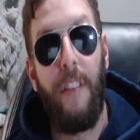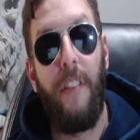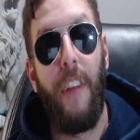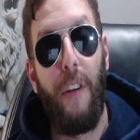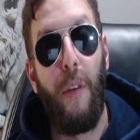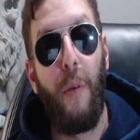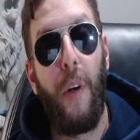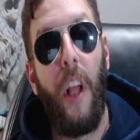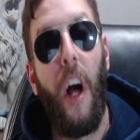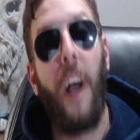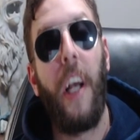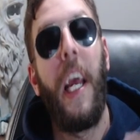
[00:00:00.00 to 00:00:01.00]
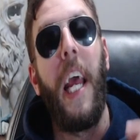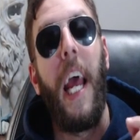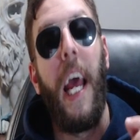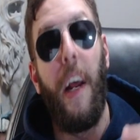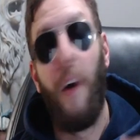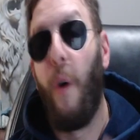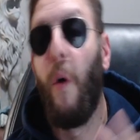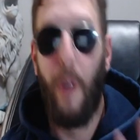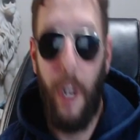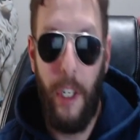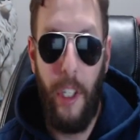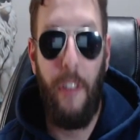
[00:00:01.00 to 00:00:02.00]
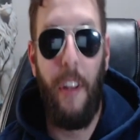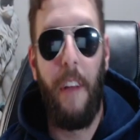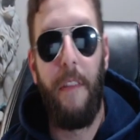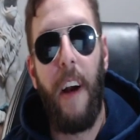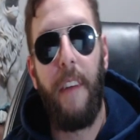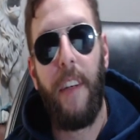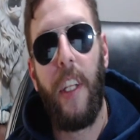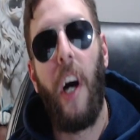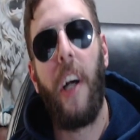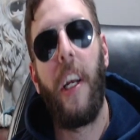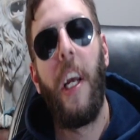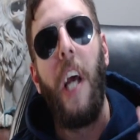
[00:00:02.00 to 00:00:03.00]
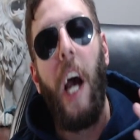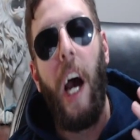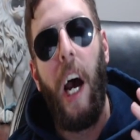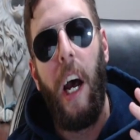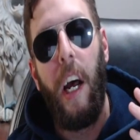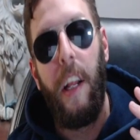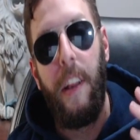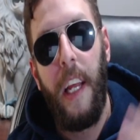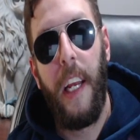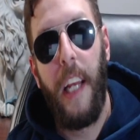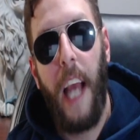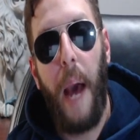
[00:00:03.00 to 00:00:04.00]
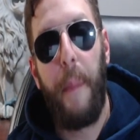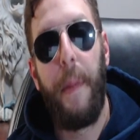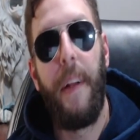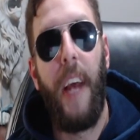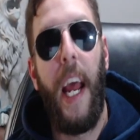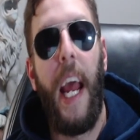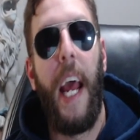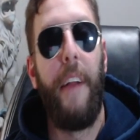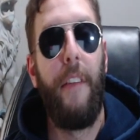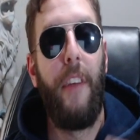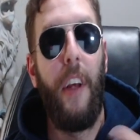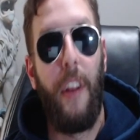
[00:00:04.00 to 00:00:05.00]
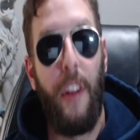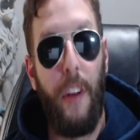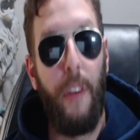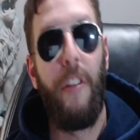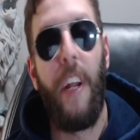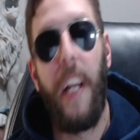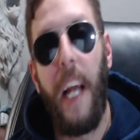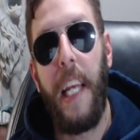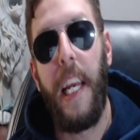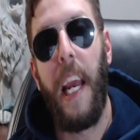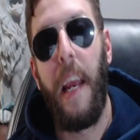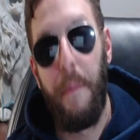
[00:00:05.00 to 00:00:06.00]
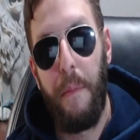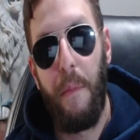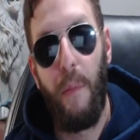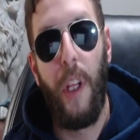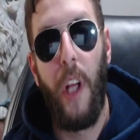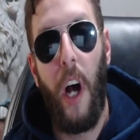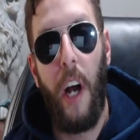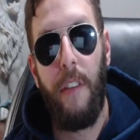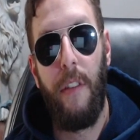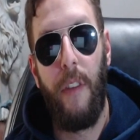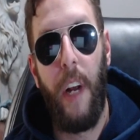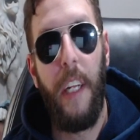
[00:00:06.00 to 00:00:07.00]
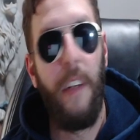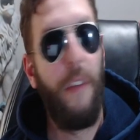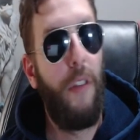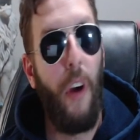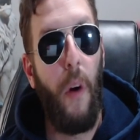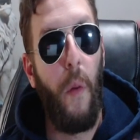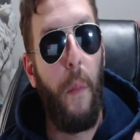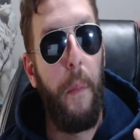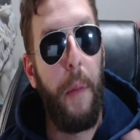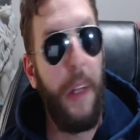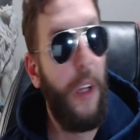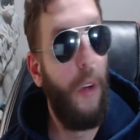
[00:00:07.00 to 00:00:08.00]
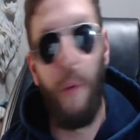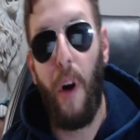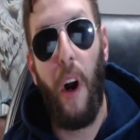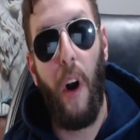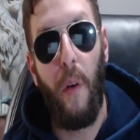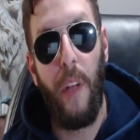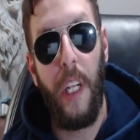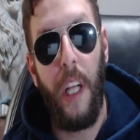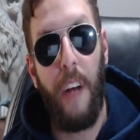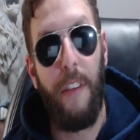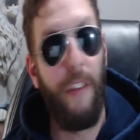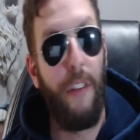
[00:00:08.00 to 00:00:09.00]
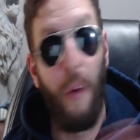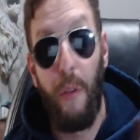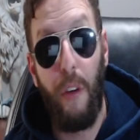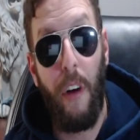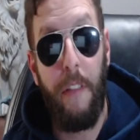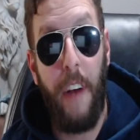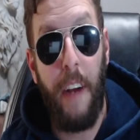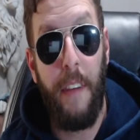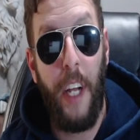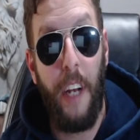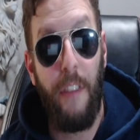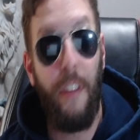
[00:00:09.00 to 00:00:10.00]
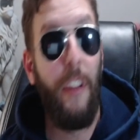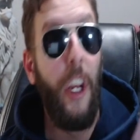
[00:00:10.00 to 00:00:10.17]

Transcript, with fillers: at two o'clock, uh, or I should say five o'clock. Uh, they happened, and uh, the Thursday night game we lost, right? So, but those were our only losses. Those are our five losses.